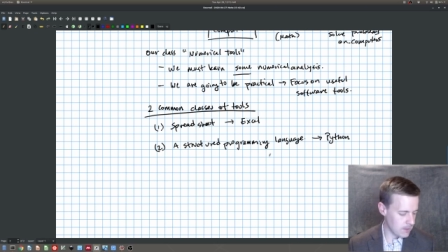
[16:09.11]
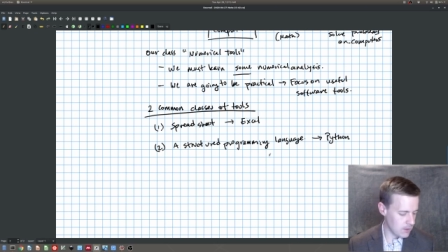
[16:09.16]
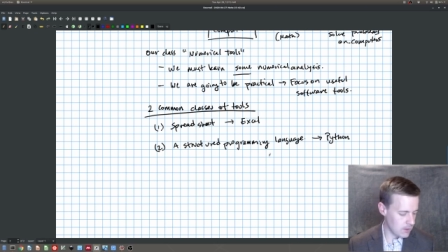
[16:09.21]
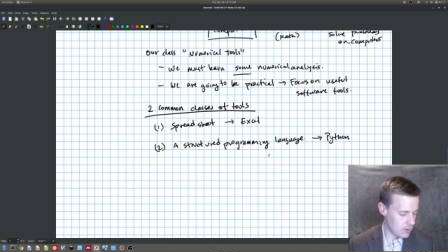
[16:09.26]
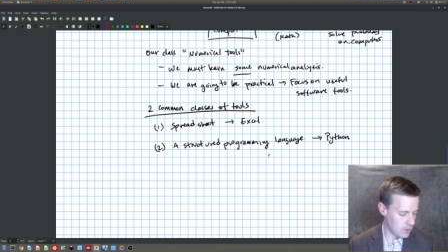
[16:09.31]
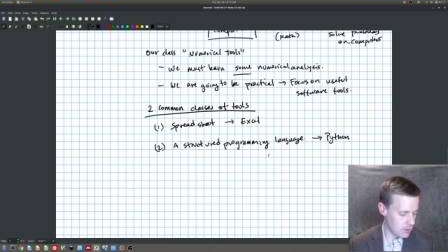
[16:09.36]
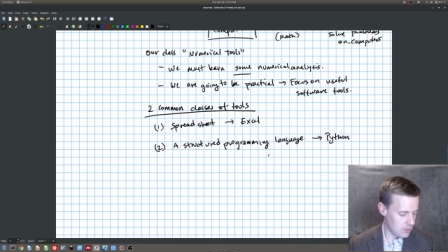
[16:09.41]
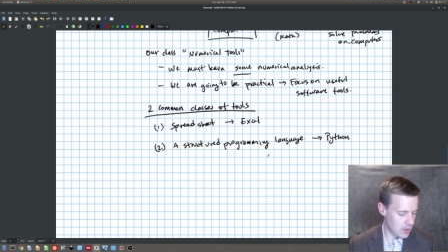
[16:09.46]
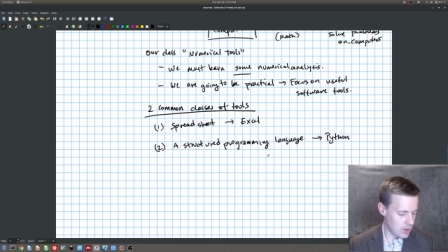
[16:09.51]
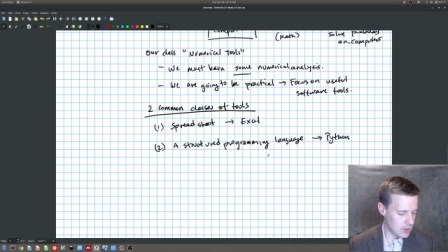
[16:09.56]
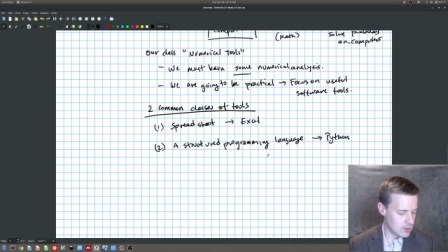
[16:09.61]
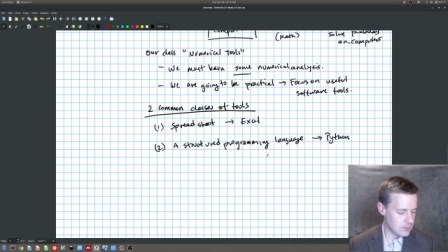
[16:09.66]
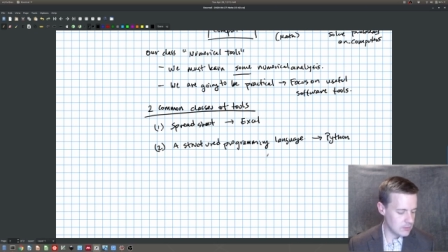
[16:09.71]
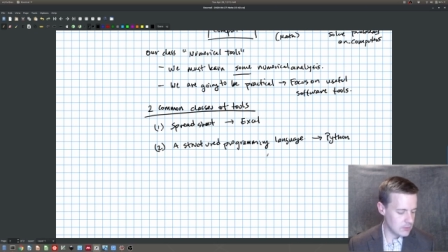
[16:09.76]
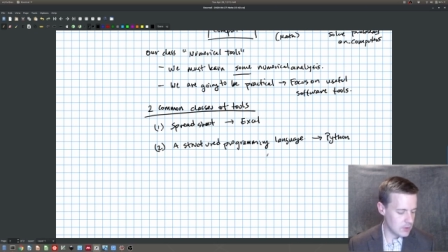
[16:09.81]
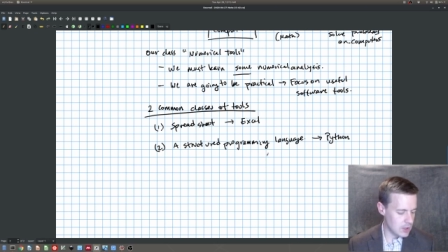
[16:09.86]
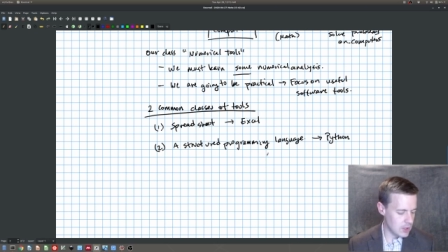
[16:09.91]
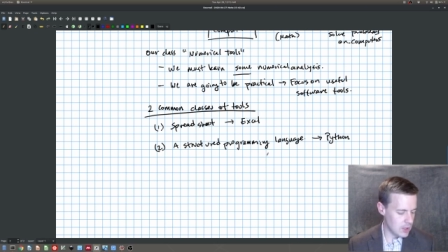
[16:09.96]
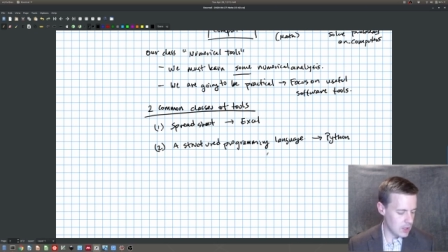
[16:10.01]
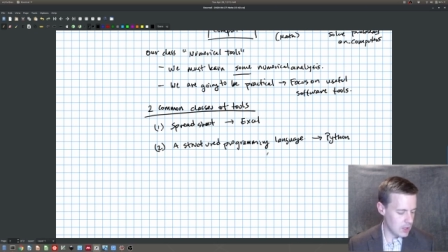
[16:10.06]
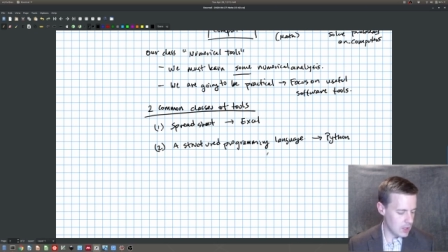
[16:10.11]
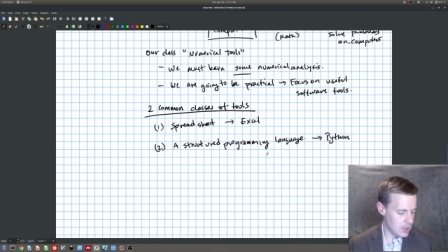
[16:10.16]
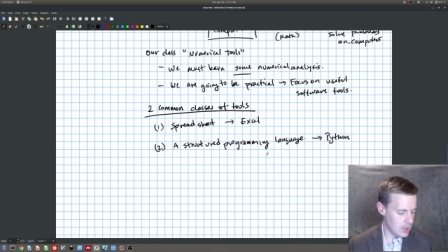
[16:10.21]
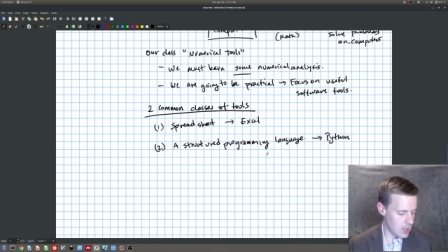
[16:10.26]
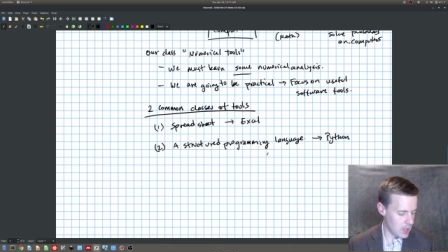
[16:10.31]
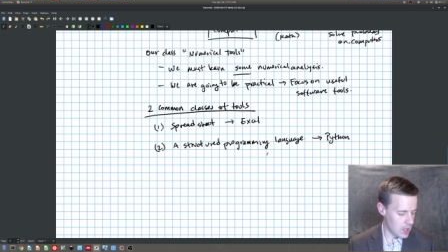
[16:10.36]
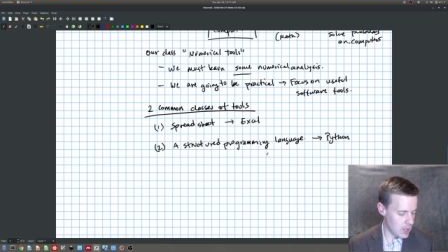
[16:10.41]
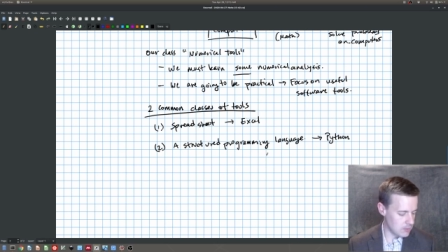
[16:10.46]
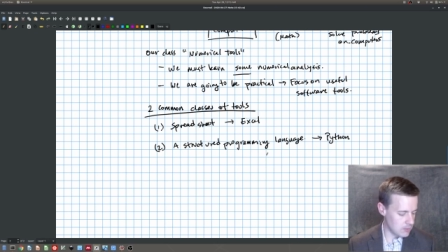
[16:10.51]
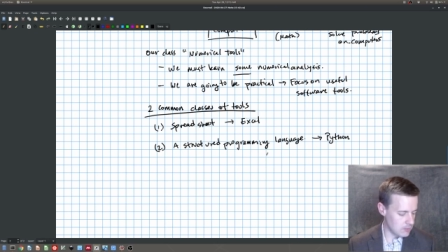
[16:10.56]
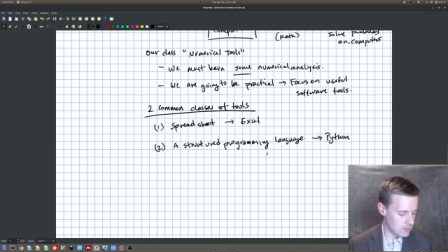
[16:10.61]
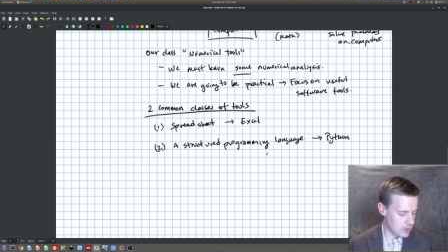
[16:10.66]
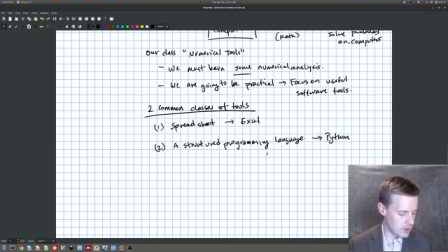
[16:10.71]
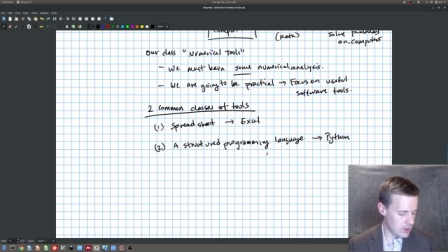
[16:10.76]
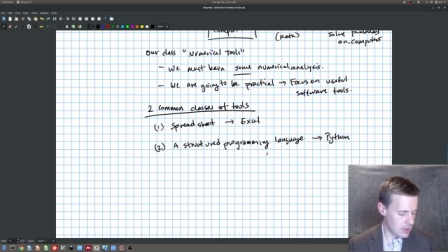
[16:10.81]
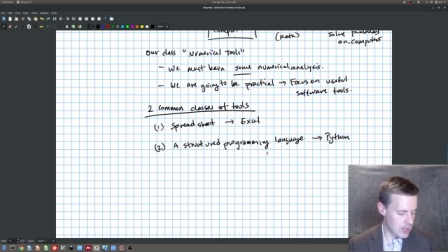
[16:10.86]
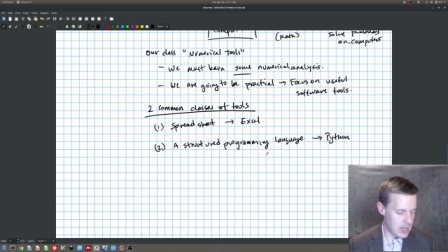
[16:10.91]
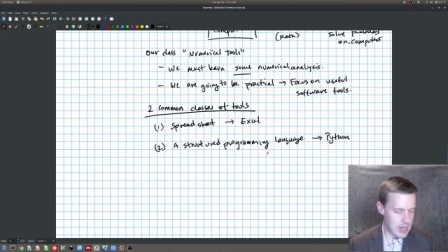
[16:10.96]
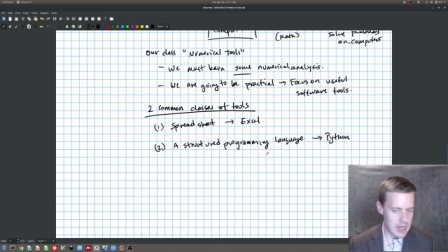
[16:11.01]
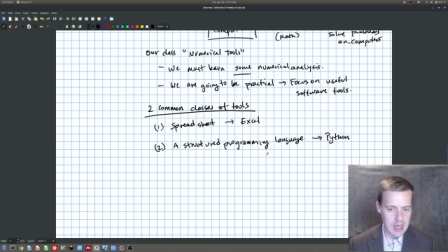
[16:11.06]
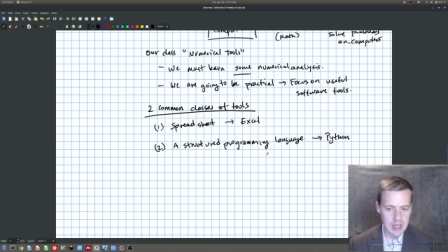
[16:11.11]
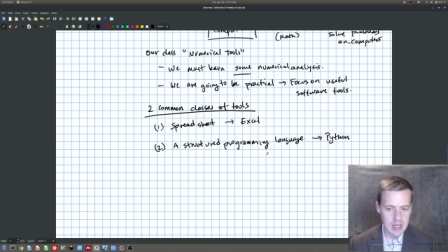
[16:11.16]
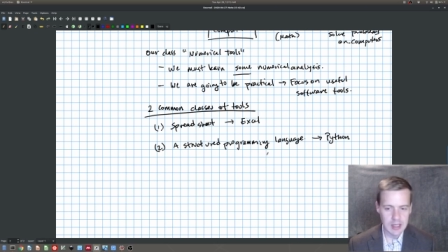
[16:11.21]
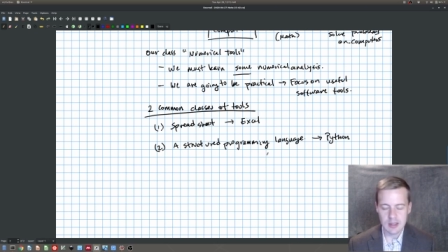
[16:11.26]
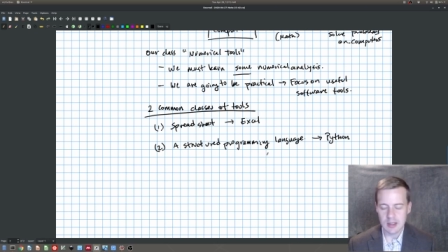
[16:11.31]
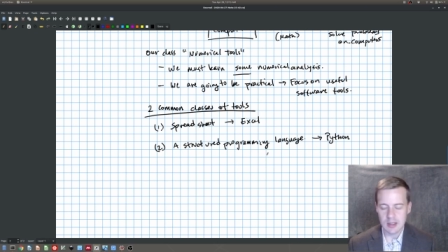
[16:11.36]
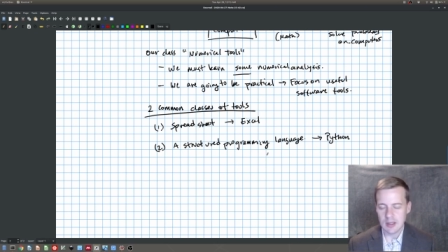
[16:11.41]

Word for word: All right, and